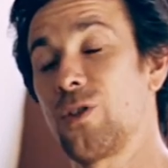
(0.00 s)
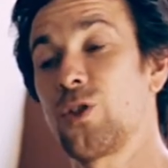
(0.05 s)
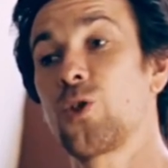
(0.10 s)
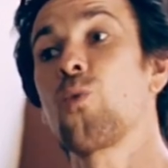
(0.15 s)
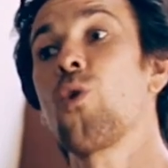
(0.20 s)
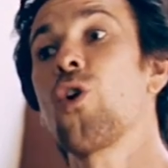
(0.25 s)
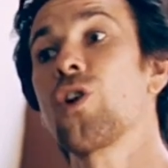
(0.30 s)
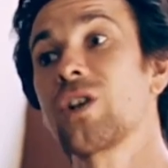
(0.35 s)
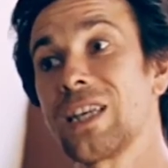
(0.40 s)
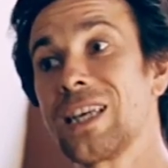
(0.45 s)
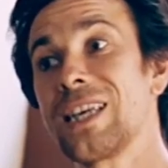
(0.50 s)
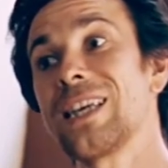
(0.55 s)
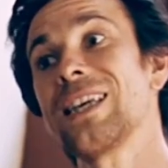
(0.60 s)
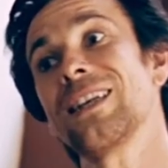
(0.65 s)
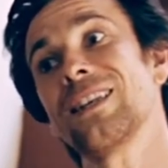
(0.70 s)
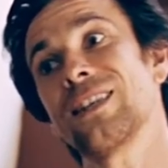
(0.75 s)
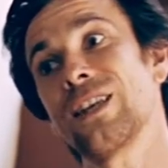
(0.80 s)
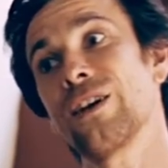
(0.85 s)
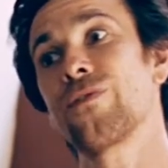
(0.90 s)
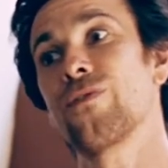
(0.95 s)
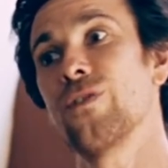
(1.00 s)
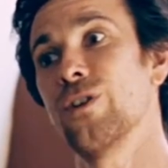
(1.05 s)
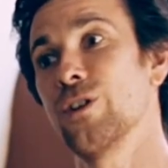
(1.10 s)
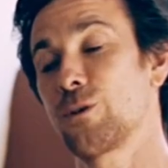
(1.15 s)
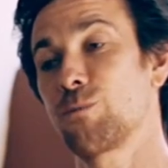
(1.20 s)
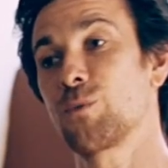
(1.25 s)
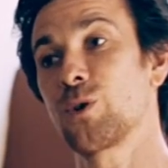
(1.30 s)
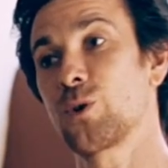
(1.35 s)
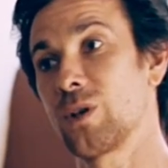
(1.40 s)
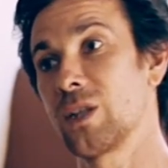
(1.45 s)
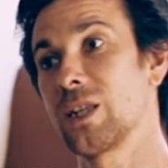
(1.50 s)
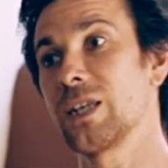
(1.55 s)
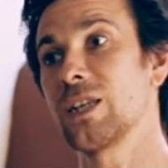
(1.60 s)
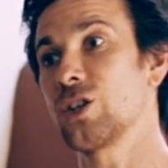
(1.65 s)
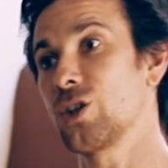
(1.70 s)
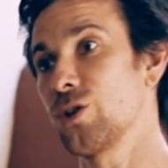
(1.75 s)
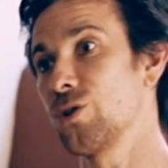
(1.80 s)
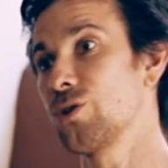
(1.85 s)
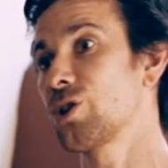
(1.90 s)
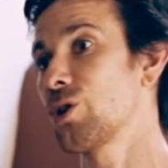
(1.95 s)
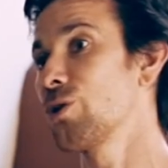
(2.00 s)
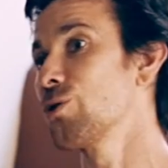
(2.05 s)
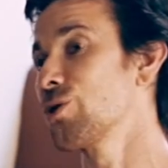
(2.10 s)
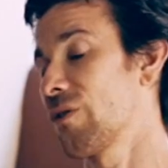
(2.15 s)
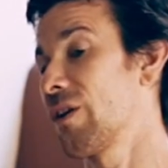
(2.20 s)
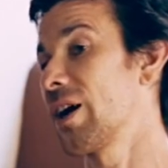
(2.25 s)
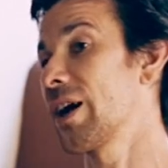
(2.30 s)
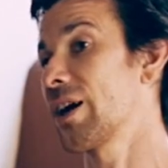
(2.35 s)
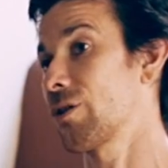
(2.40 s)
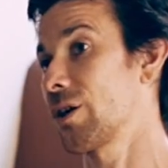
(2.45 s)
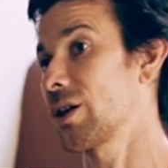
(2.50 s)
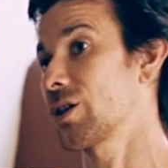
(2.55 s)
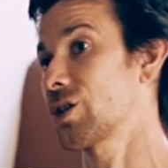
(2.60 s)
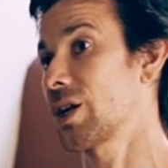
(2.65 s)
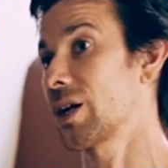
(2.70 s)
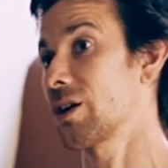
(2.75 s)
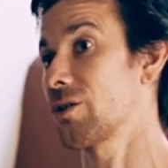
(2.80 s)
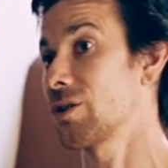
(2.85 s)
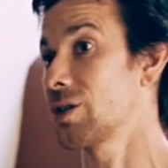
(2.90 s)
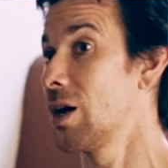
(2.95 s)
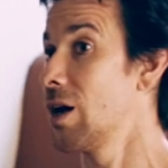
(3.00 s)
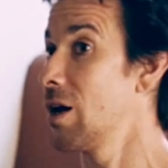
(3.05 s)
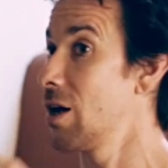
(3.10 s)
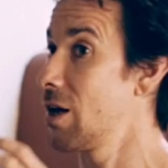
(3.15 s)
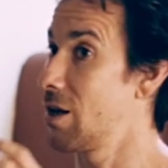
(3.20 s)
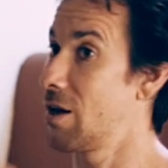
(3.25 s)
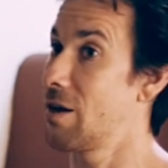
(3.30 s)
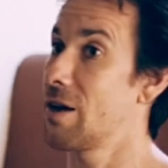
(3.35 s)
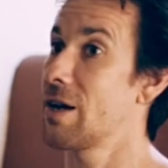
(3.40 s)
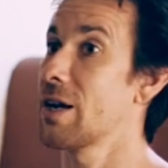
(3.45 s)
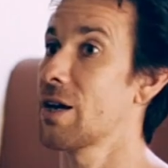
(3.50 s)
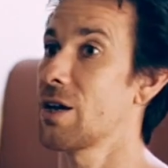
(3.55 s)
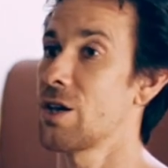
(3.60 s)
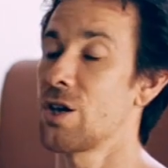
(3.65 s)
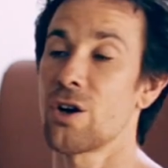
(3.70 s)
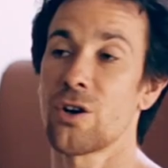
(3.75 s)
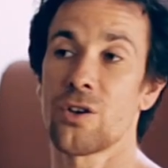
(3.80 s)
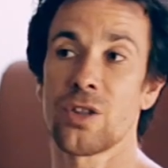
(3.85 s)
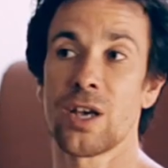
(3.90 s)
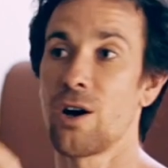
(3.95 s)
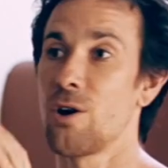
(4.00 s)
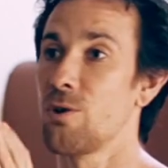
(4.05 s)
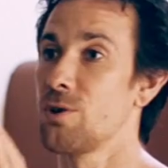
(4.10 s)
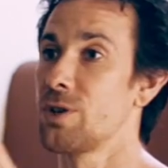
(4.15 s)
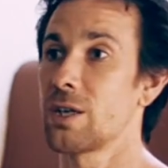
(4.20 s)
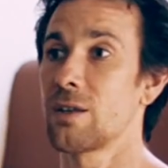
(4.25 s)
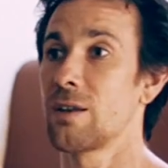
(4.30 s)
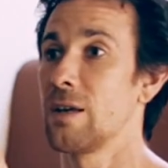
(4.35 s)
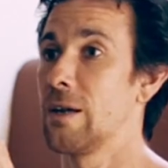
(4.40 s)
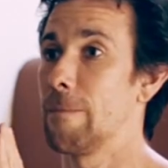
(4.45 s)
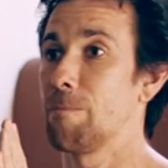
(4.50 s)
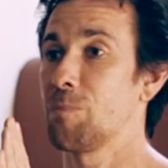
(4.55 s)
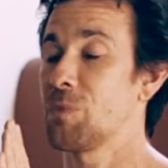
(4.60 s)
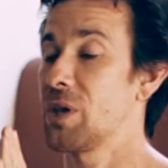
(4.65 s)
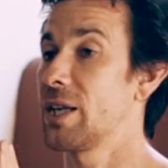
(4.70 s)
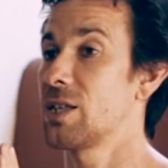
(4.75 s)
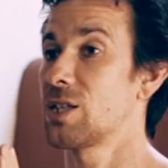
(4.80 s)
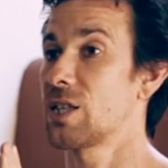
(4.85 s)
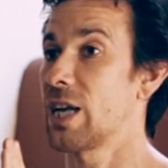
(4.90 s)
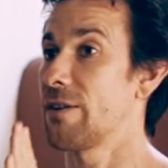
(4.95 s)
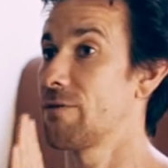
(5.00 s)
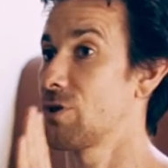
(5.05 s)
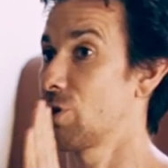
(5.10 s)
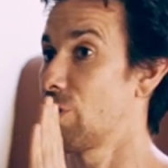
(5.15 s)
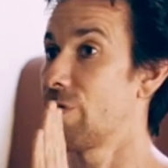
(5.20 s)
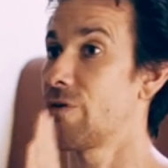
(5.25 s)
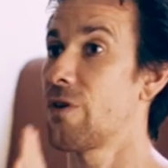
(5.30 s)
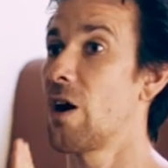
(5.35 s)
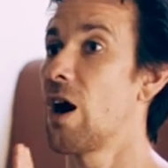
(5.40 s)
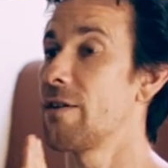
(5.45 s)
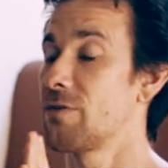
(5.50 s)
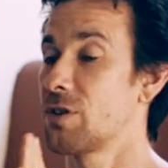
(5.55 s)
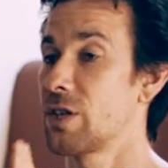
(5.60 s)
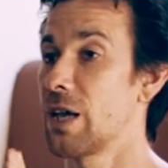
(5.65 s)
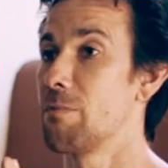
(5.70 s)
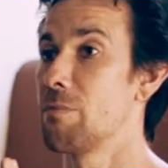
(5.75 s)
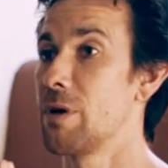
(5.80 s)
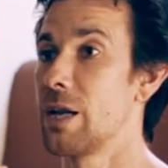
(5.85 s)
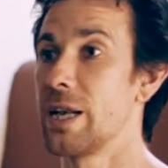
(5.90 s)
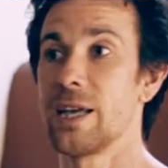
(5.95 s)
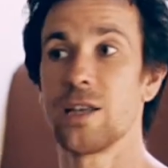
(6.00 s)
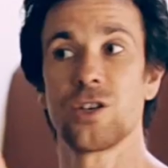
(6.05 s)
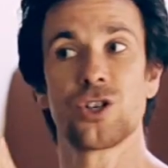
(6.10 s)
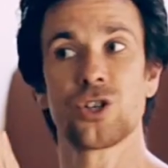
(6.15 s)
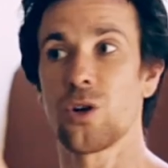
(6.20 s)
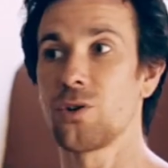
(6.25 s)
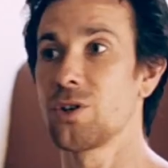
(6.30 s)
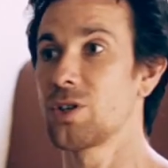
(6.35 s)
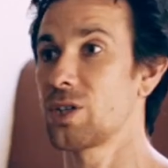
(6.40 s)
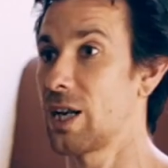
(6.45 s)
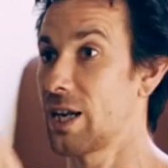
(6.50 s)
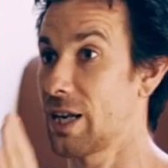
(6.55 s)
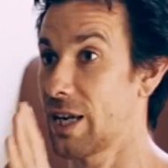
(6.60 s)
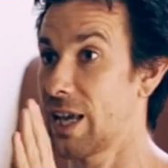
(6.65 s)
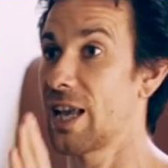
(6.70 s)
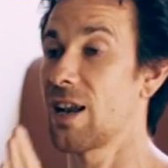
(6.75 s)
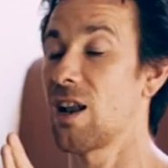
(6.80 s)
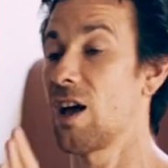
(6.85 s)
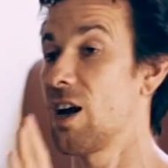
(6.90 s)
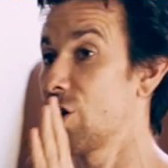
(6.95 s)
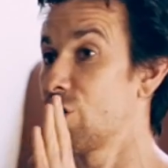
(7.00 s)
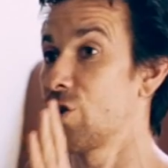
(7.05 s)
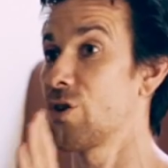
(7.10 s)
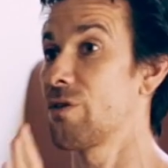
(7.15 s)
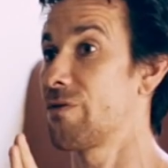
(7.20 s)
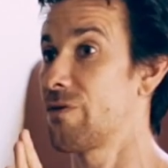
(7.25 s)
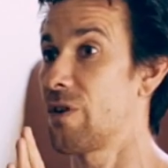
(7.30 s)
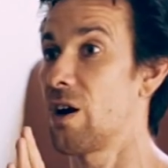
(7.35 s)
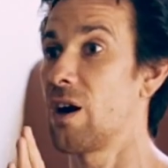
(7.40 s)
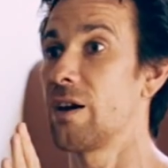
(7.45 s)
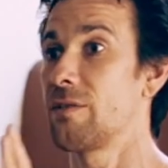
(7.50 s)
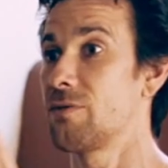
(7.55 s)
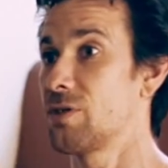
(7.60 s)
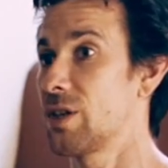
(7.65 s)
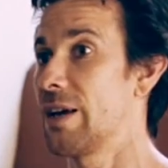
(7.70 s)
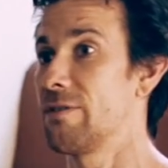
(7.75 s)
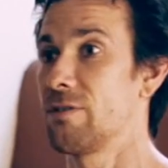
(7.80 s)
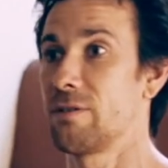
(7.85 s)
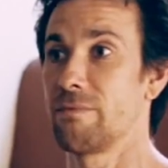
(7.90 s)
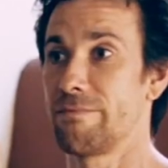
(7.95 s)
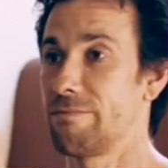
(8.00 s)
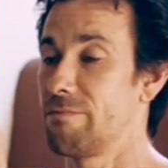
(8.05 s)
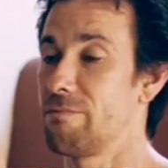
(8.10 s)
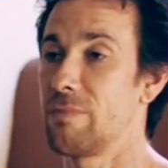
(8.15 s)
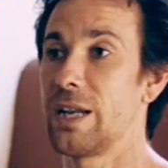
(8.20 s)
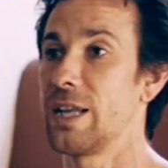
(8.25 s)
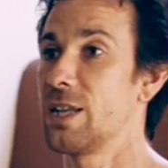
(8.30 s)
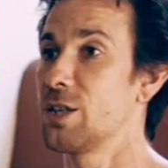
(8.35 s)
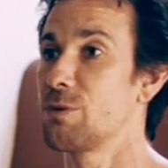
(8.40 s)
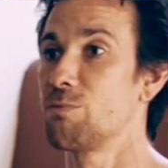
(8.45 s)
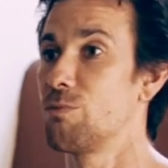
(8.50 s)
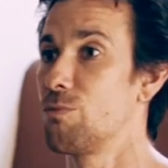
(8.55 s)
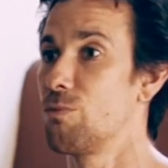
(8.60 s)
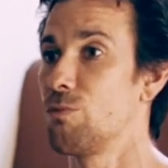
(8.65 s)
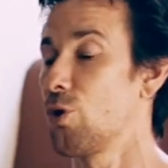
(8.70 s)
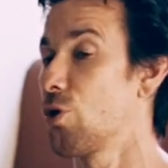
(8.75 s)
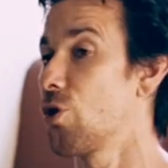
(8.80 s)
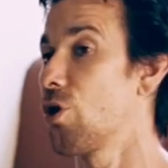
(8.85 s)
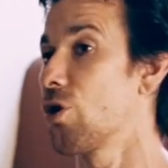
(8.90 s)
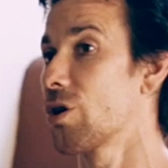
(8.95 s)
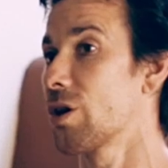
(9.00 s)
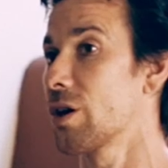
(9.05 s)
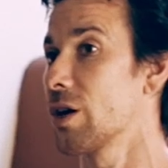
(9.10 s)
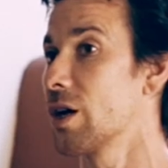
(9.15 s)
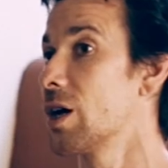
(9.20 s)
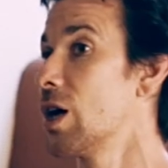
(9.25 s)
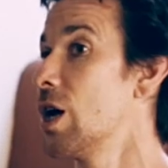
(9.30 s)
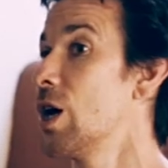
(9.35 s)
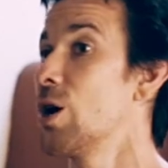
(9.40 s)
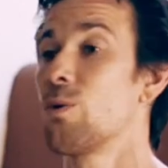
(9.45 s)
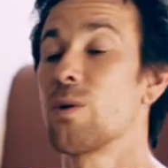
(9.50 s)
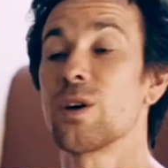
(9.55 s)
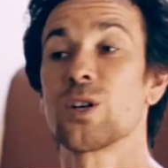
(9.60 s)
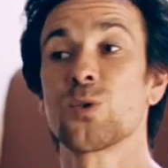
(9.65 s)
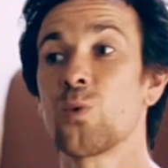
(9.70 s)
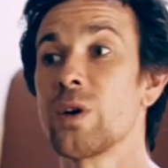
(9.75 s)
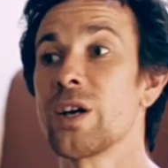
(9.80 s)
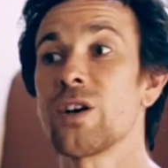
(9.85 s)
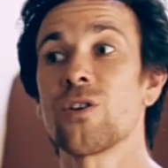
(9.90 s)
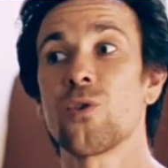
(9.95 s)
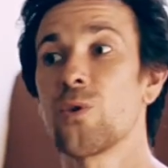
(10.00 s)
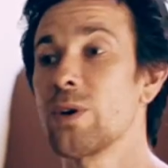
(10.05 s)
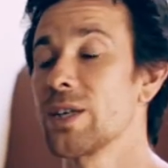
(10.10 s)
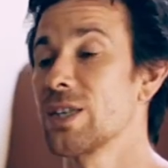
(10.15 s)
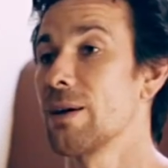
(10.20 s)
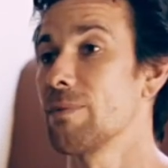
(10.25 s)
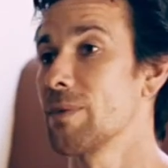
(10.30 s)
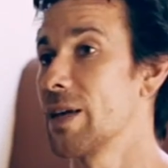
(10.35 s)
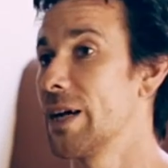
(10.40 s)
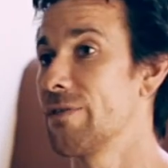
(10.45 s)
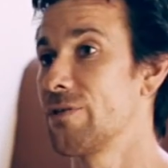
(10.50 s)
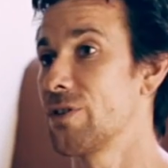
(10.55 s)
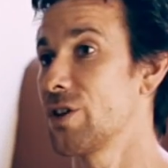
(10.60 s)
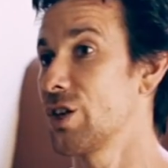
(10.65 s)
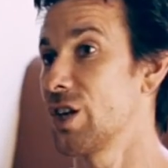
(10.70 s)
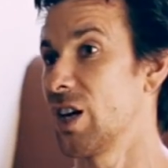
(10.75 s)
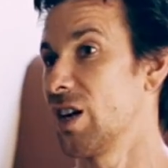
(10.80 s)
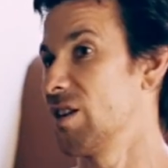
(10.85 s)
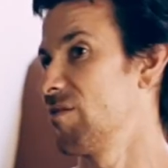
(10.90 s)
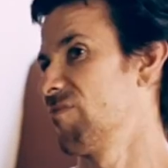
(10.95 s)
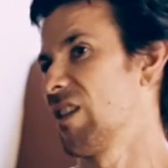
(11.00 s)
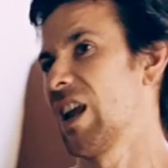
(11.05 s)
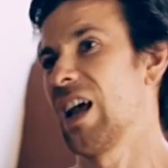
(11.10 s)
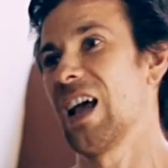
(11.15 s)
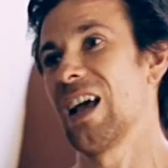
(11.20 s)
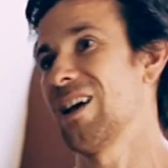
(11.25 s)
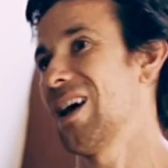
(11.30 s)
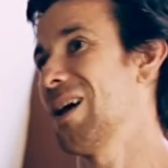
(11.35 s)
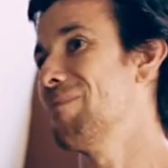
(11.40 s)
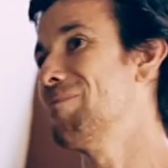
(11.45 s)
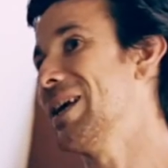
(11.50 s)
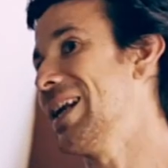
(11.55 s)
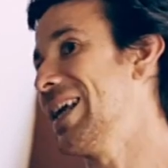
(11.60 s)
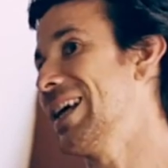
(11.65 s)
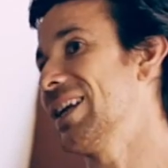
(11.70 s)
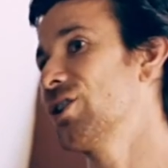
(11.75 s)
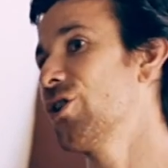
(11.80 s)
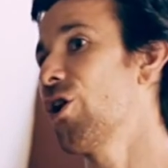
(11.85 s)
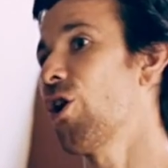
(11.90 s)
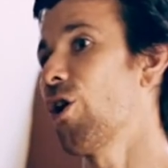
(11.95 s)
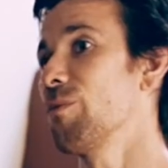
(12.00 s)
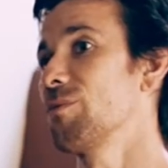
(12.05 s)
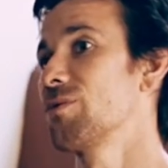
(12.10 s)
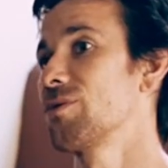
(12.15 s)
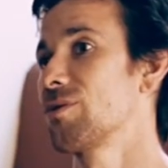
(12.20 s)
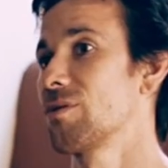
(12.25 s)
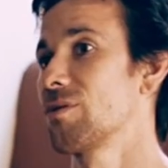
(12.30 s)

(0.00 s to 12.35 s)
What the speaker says: the one key difference between these two schools of Iyengar and Ashtanga is in Iyengar yoga they're holding headstand for sort of 5-10 minutes, shoulder stand again like a good 5-7 minutes more longer, whereas we're always up there for, you know, a minute tops.